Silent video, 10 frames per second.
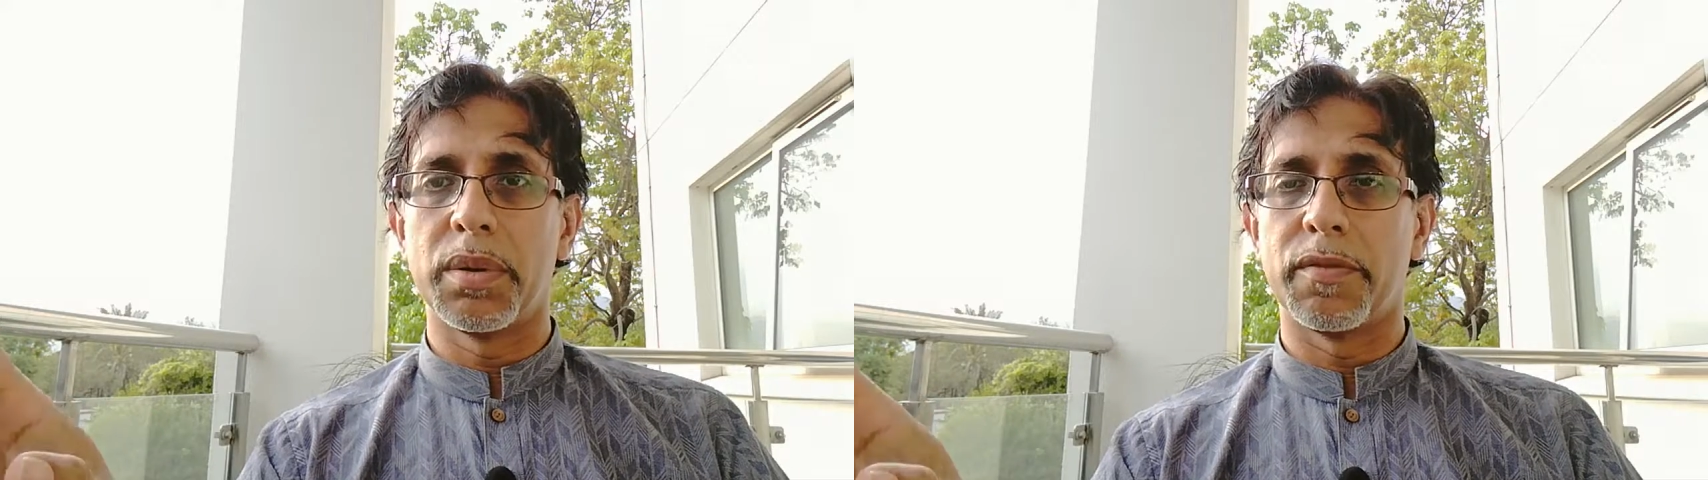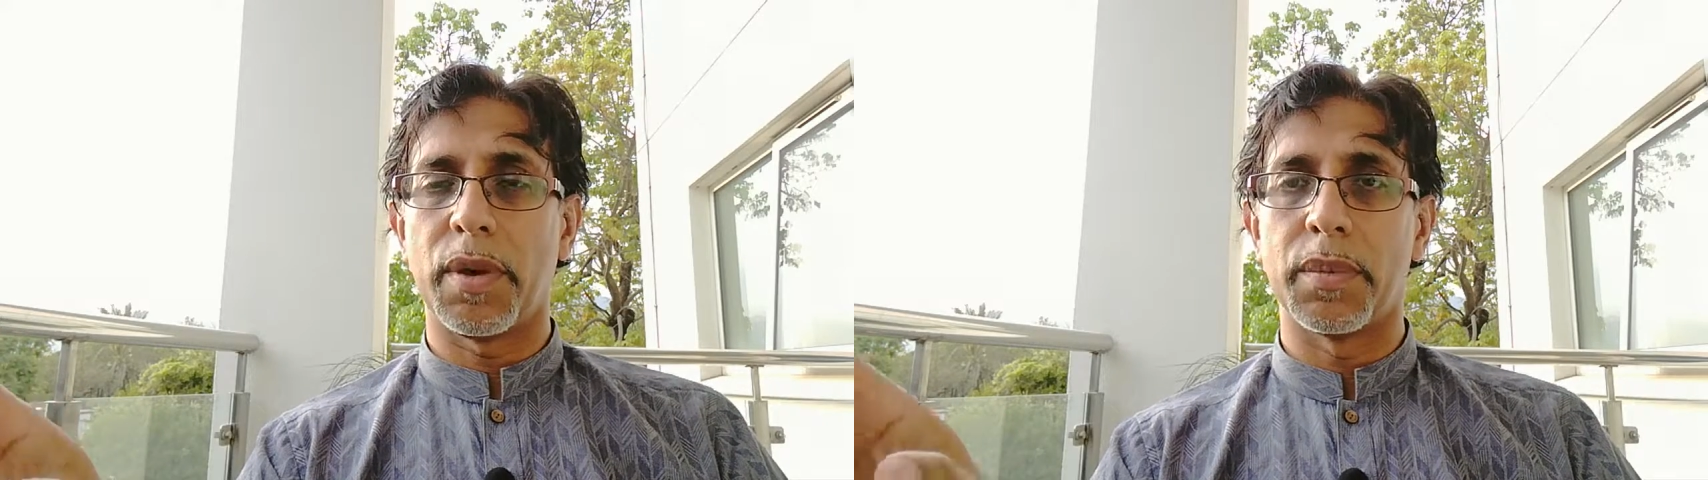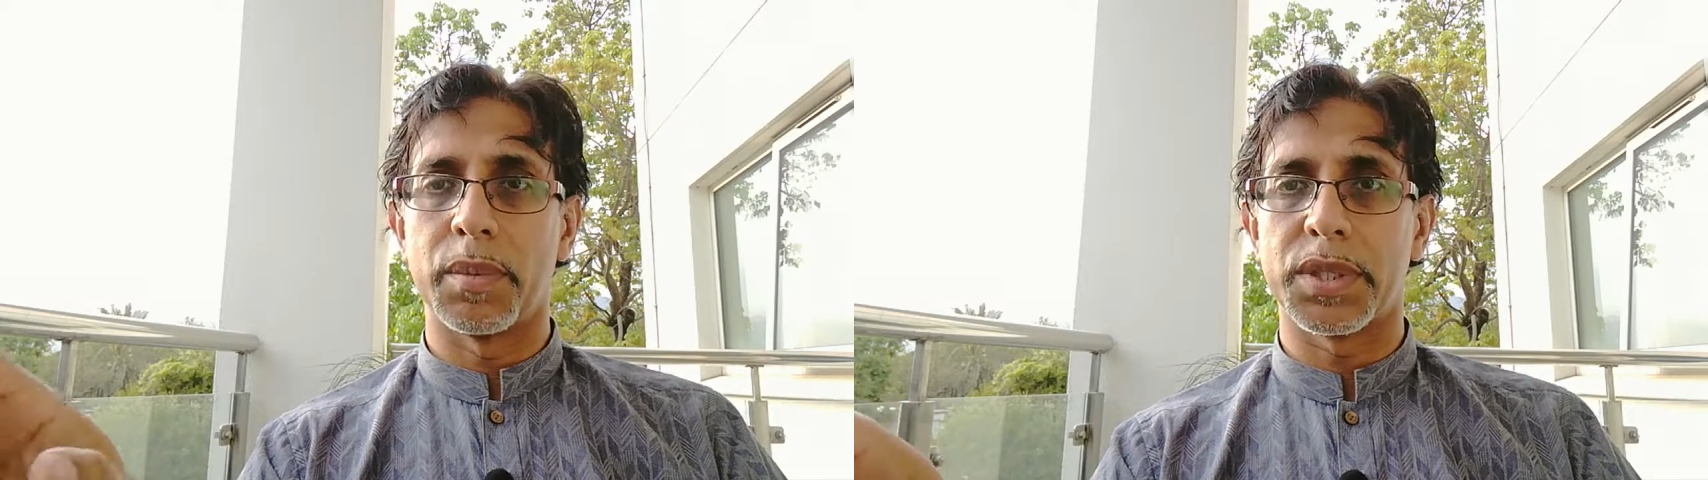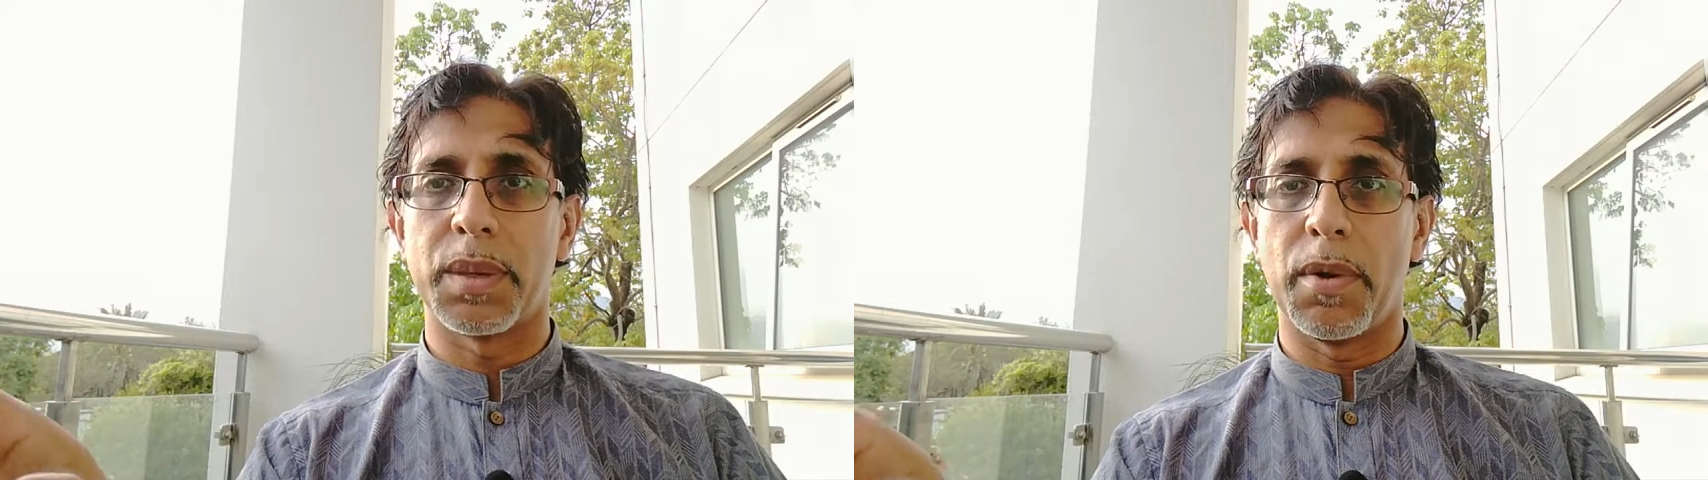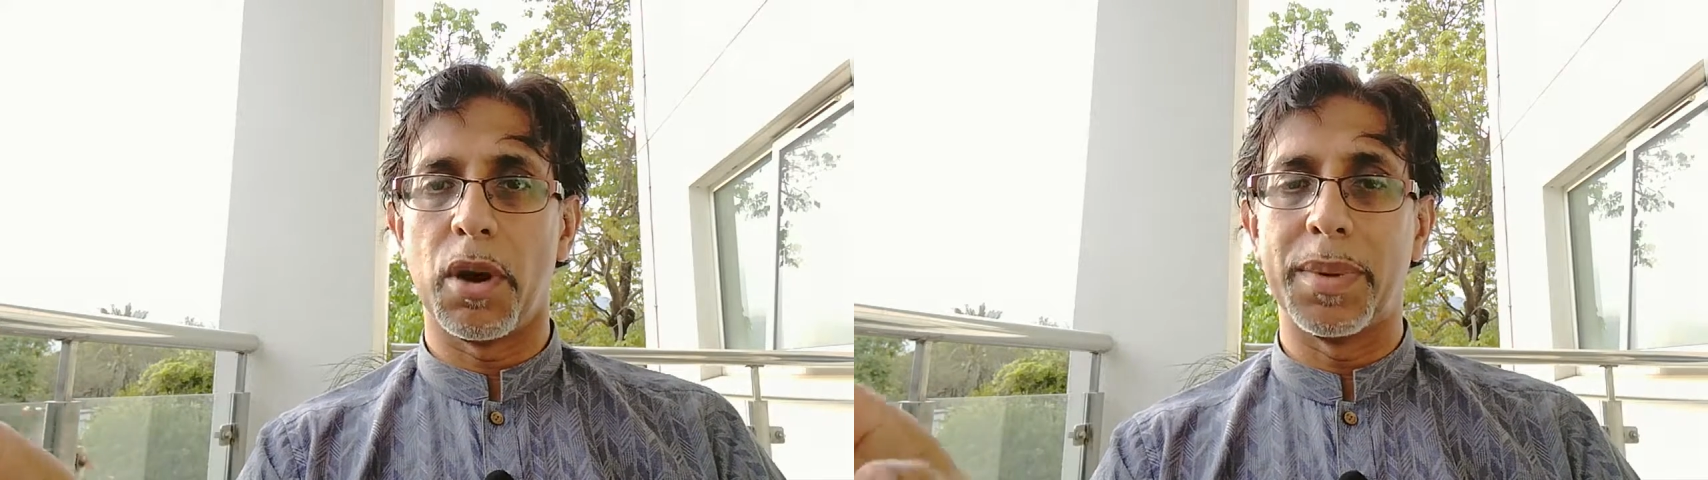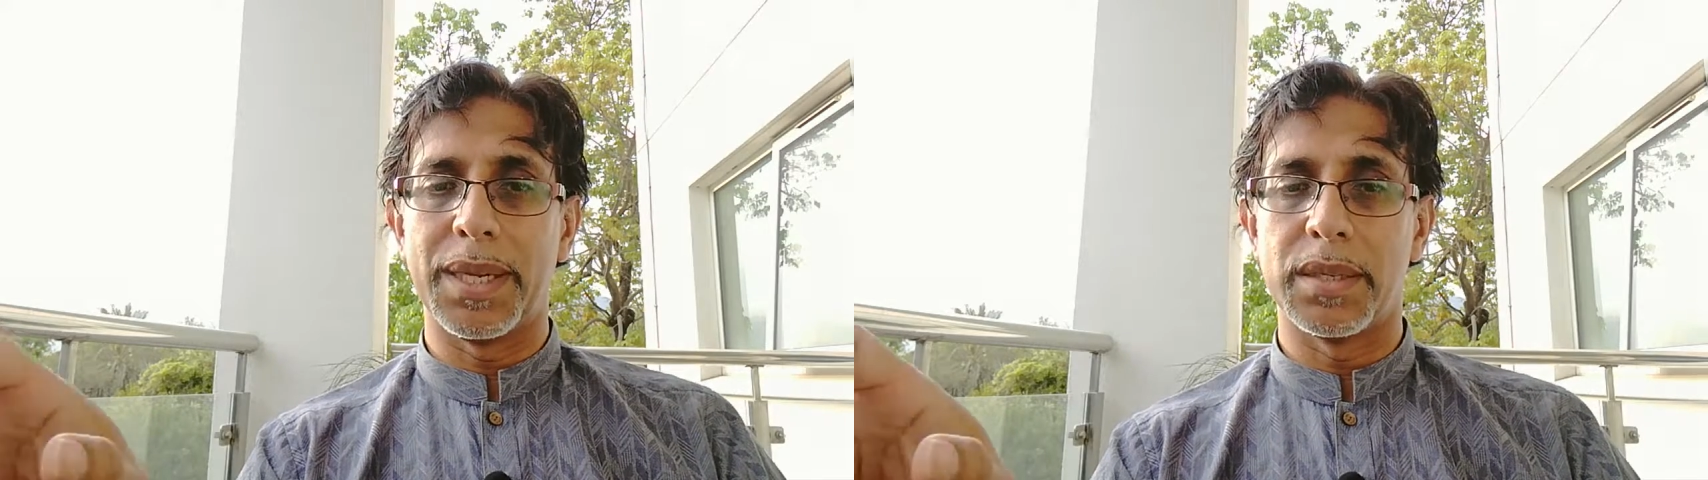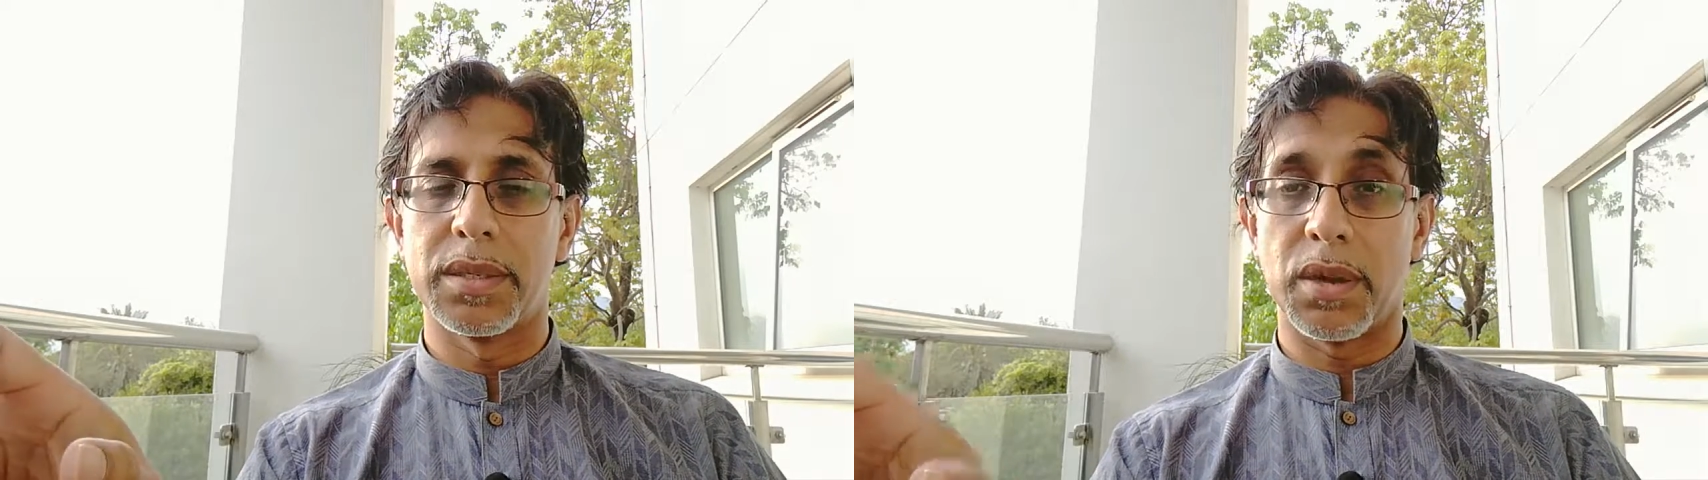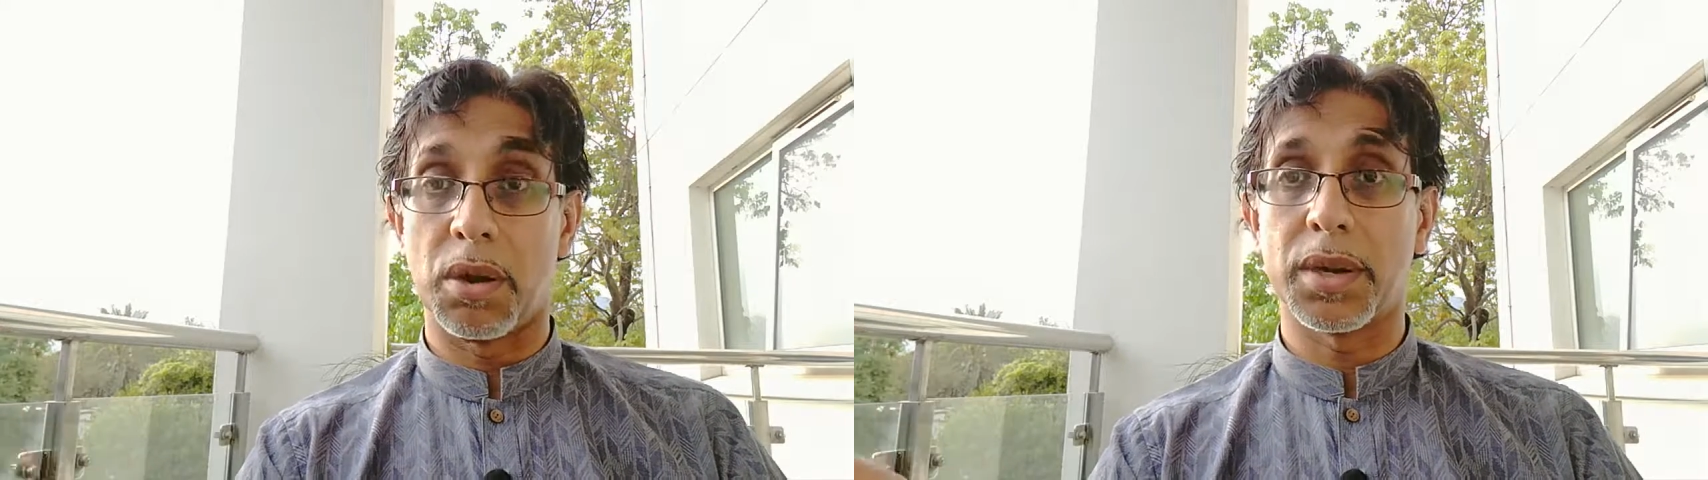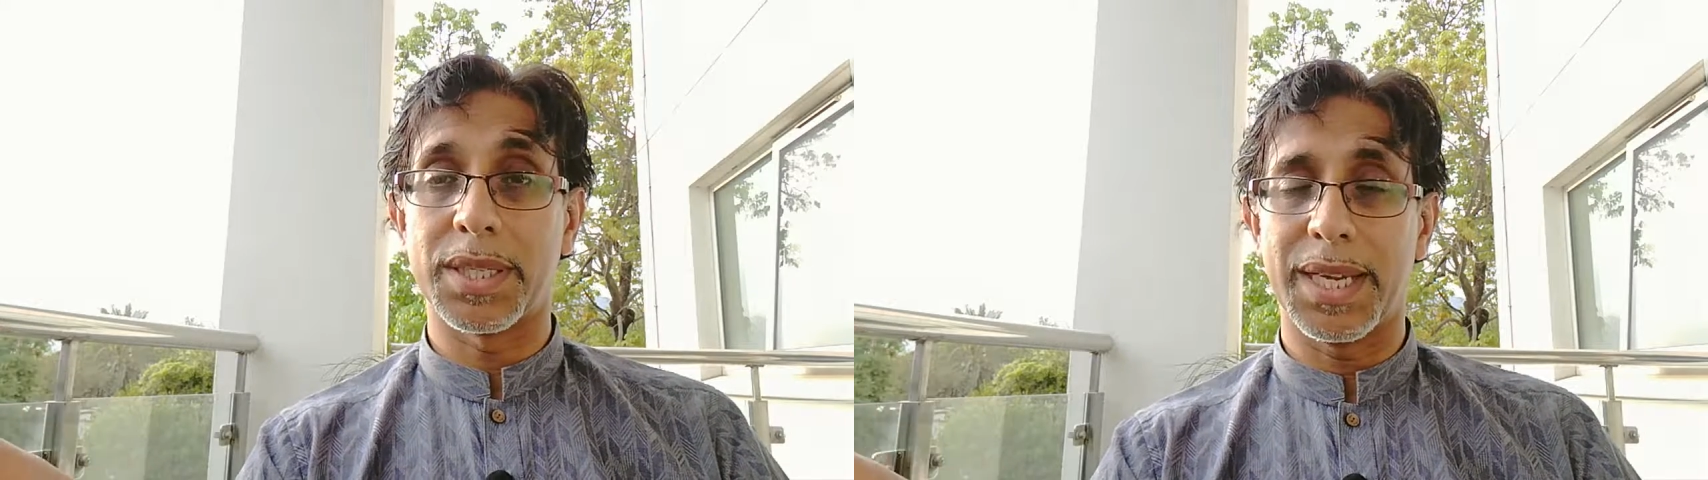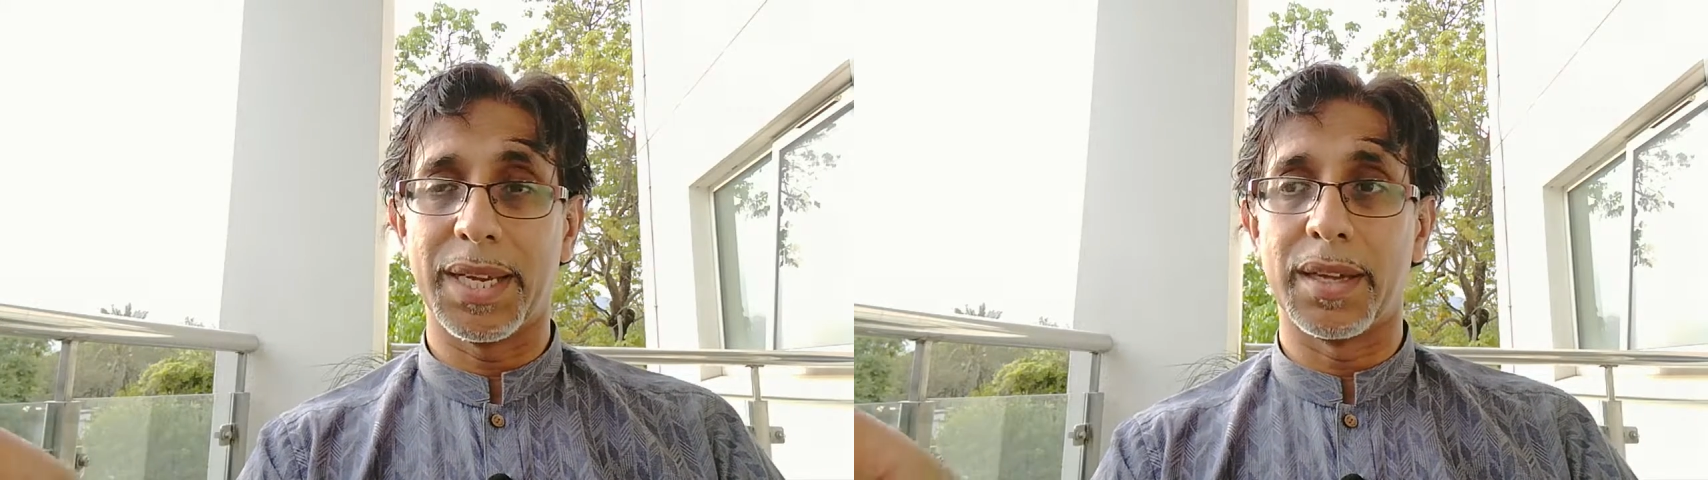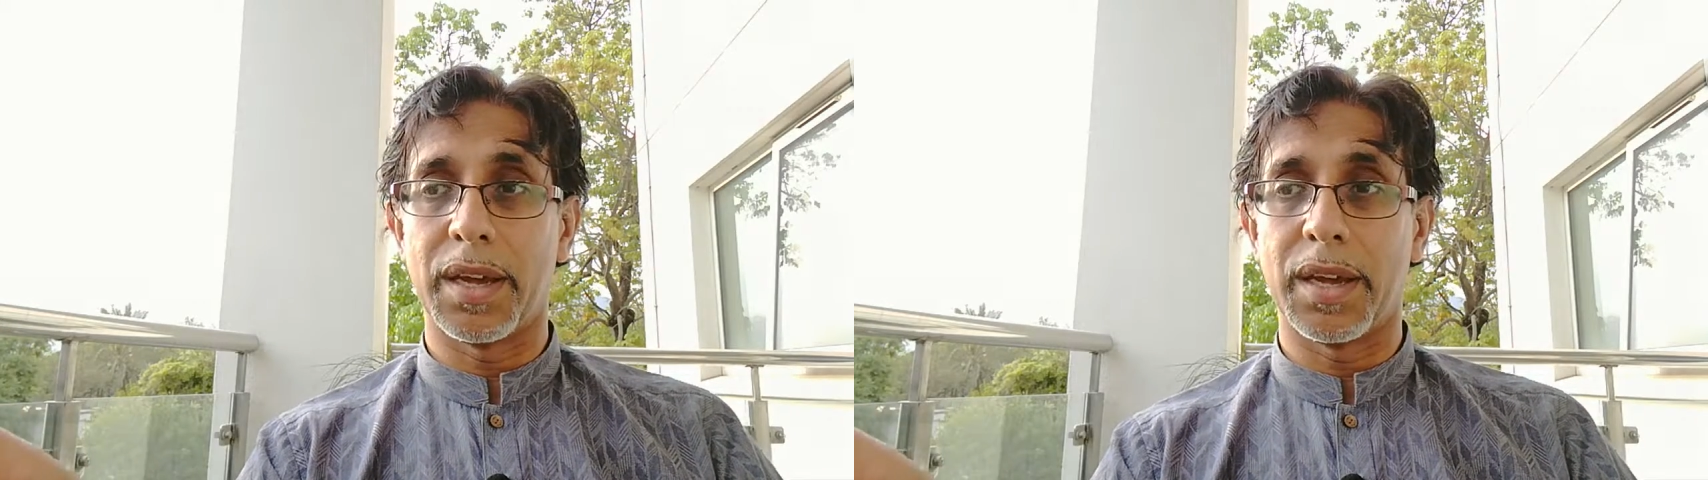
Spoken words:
from the Muslim army targeting